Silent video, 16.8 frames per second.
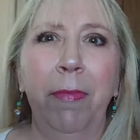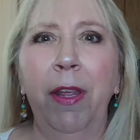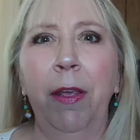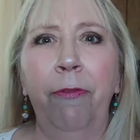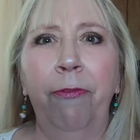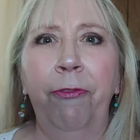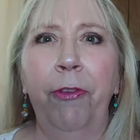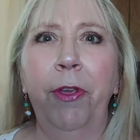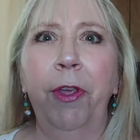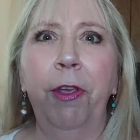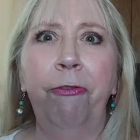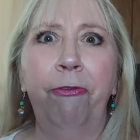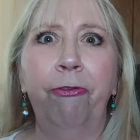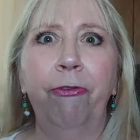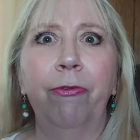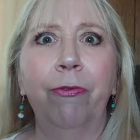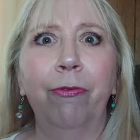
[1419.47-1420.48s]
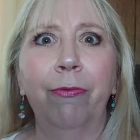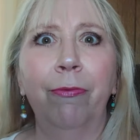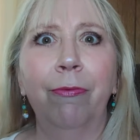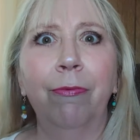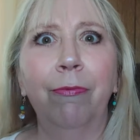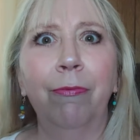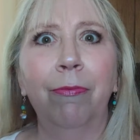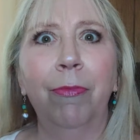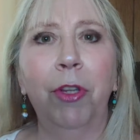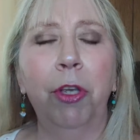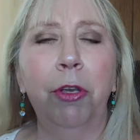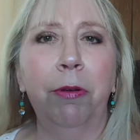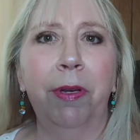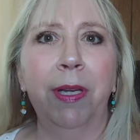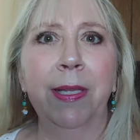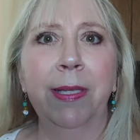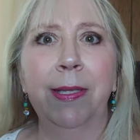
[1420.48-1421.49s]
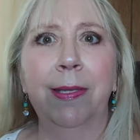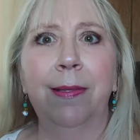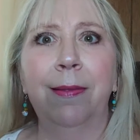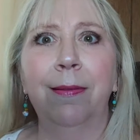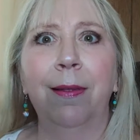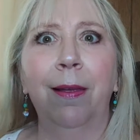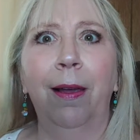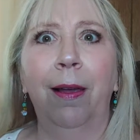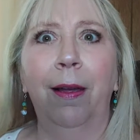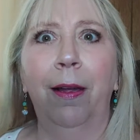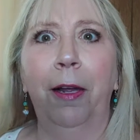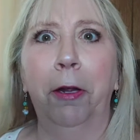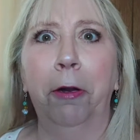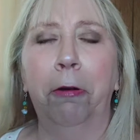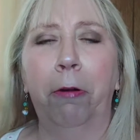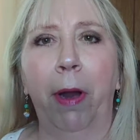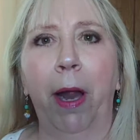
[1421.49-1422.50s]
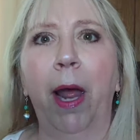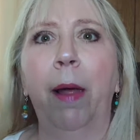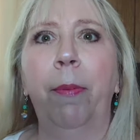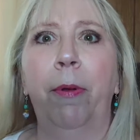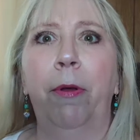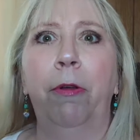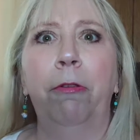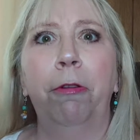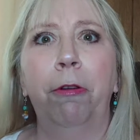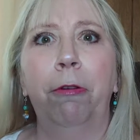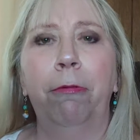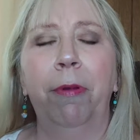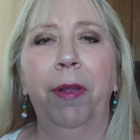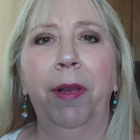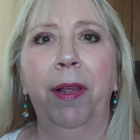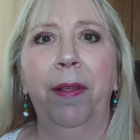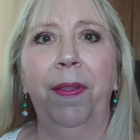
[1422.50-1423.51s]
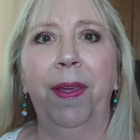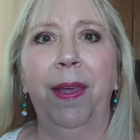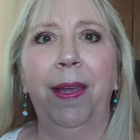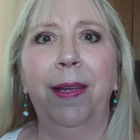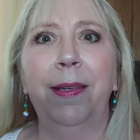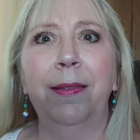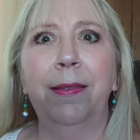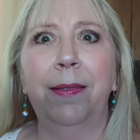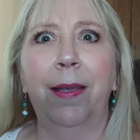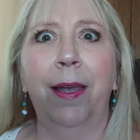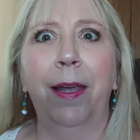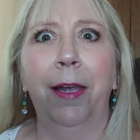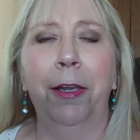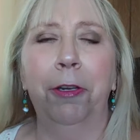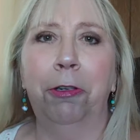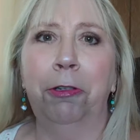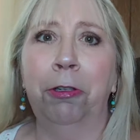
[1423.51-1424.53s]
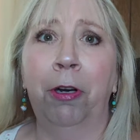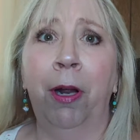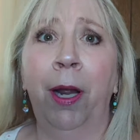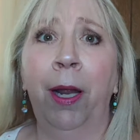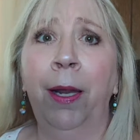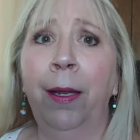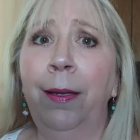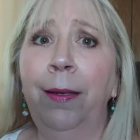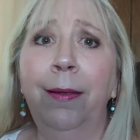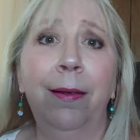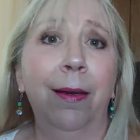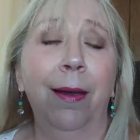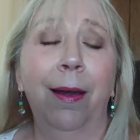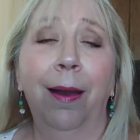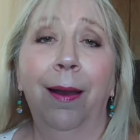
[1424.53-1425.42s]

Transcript: if you can grab a hold of one of these and try it,